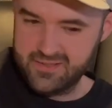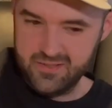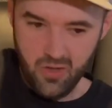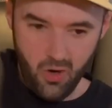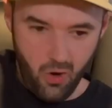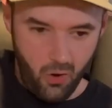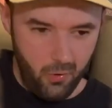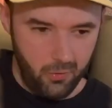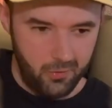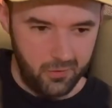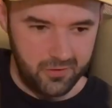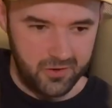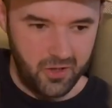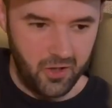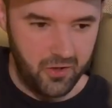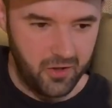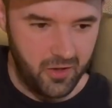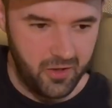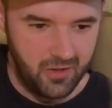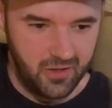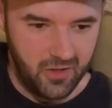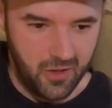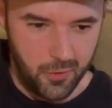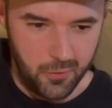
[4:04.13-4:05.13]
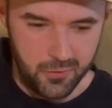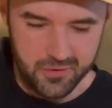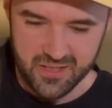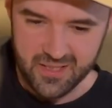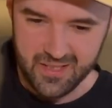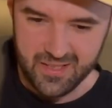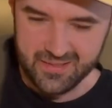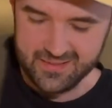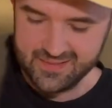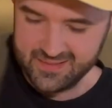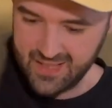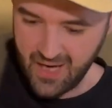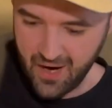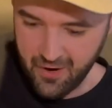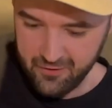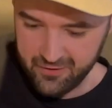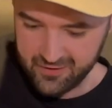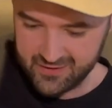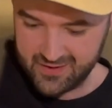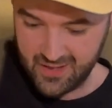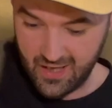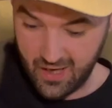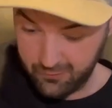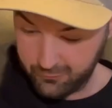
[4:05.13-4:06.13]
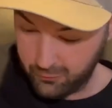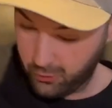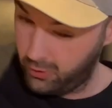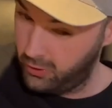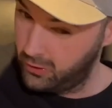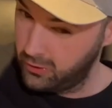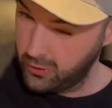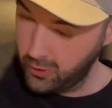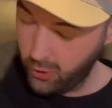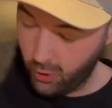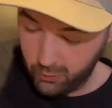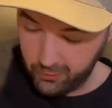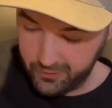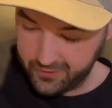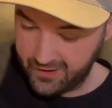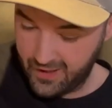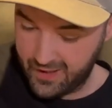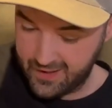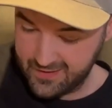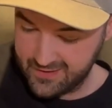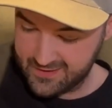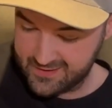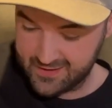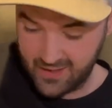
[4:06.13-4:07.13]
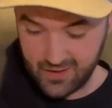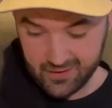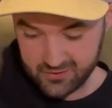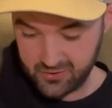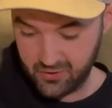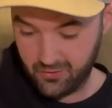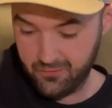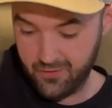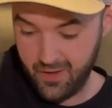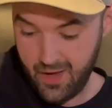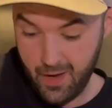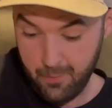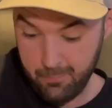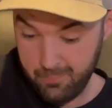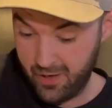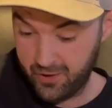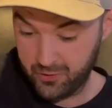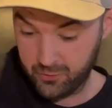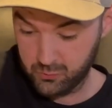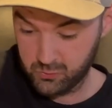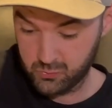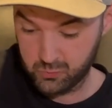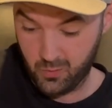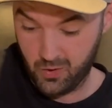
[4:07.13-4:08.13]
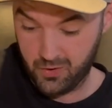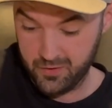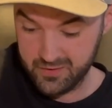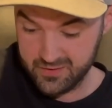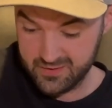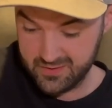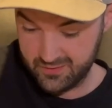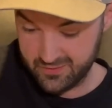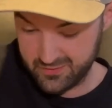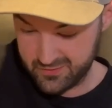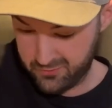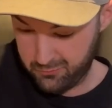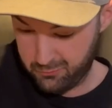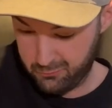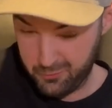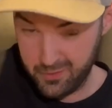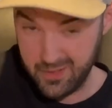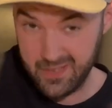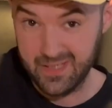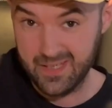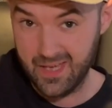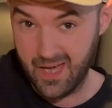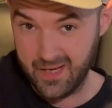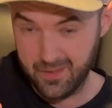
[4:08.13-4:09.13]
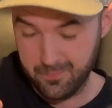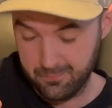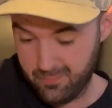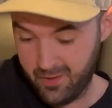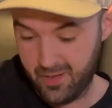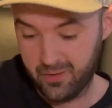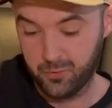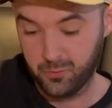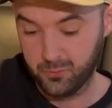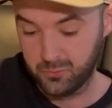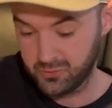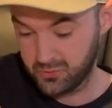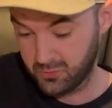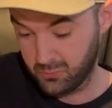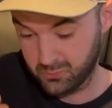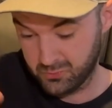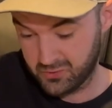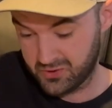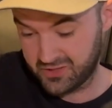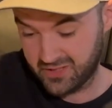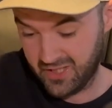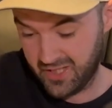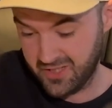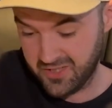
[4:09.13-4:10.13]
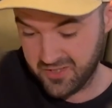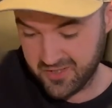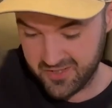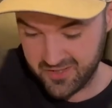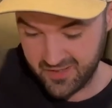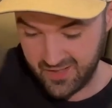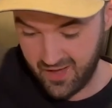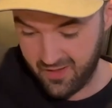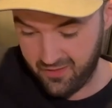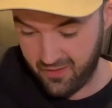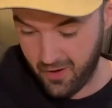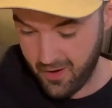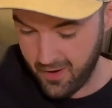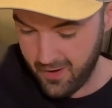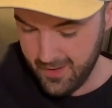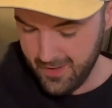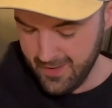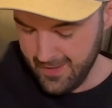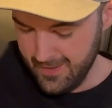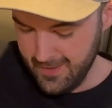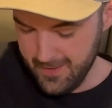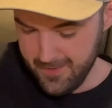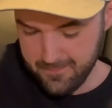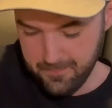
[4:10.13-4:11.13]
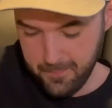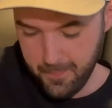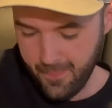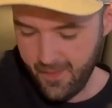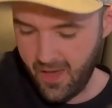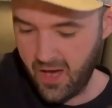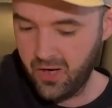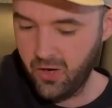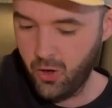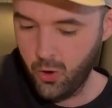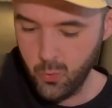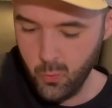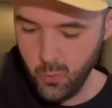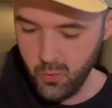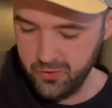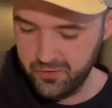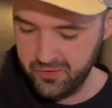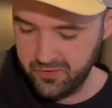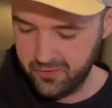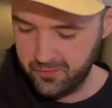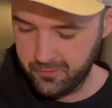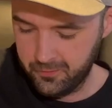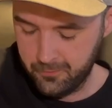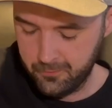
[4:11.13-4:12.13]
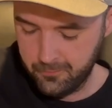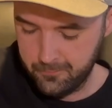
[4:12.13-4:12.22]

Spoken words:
not kind of losing its character. I've got a lot of gain stacked on there, pedals wise. There's 3 gain pedals all staged together. And I wouldn't,